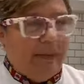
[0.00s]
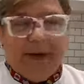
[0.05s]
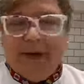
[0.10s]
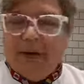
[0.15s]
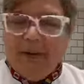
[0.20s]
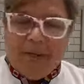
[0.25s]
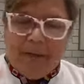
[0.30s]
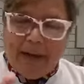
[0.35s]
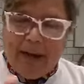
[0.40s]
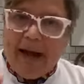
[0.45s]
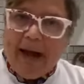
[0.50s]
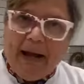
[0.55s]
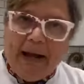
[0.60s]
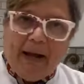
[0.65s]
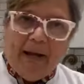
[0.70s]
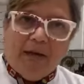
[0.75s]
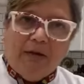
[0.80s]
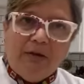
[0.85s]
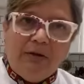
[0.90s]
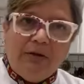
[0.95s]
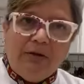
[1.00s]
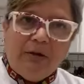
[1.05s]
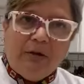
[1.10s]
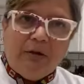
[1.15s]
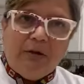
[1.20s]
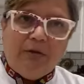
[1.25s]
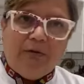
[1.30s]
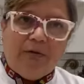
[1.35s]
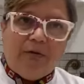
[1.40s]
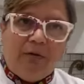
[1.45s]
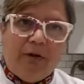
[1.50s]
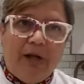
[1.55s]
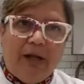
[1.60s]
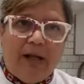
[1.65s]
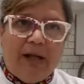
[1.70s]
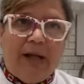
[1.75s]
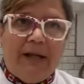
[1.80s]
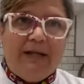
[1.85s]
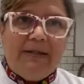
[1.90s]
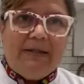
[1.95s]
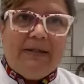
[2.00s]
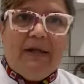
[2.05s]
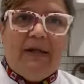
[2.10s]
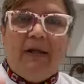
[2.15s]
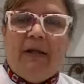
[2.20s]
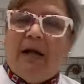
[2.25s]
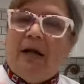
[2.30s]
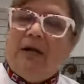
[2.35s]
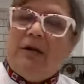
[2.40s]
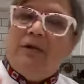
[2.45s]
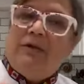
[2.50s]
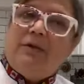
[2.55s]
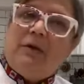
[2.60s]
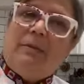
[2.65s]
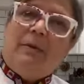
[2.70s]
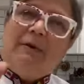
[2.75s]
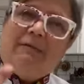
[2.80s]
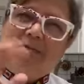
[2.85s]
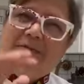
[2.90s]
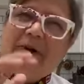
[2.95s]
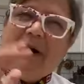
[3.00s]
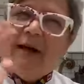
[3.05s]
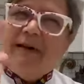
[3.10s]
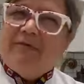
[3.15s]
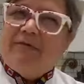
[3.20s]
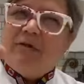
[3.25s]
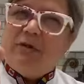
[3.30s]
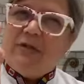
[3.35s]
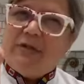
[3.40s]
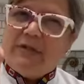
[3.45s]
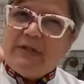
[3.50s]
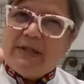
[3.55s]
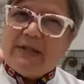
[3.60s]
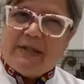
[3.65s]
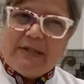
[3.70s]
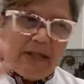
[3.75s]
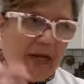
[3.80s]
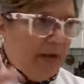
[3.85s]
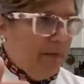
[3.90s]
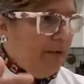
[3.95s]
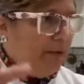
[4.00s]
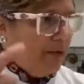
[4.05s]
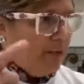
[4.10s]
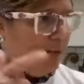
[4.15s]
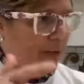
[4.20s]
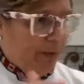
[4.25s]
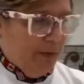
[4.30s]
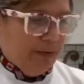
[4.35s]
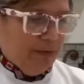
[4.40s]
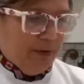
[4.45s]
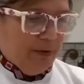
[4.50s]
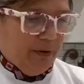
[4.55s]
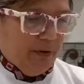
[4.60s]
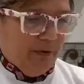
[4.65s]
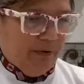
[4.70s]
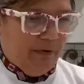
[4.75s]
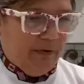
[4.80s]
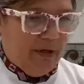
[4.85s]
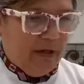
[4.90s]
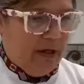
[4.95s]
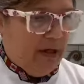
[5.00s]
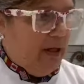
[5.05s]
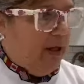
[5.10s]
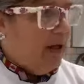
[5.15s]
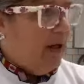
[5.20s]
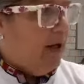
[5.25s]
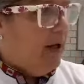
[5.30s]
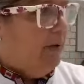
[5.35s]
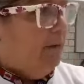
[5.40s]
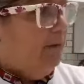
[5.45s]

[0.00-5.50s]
about a pound of royal icing. I use about five to six tablespoons of the,